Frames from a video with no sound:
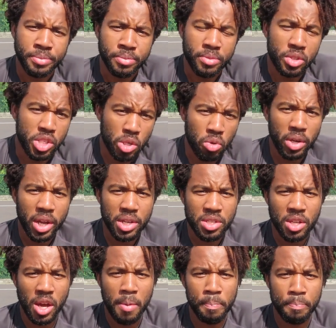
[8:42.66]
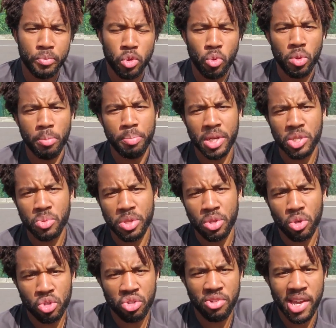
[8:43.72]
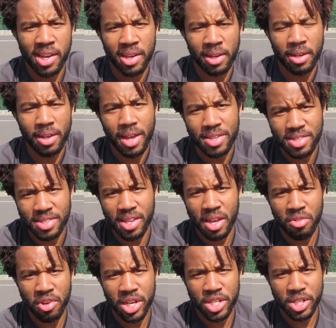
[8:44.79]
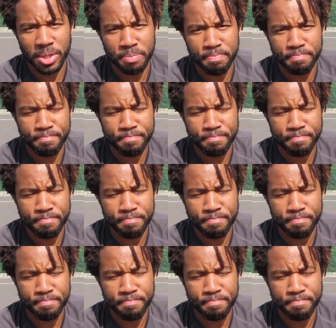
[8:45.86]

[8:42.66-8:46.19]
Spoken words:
Until next time, all the best with your training and stay raging.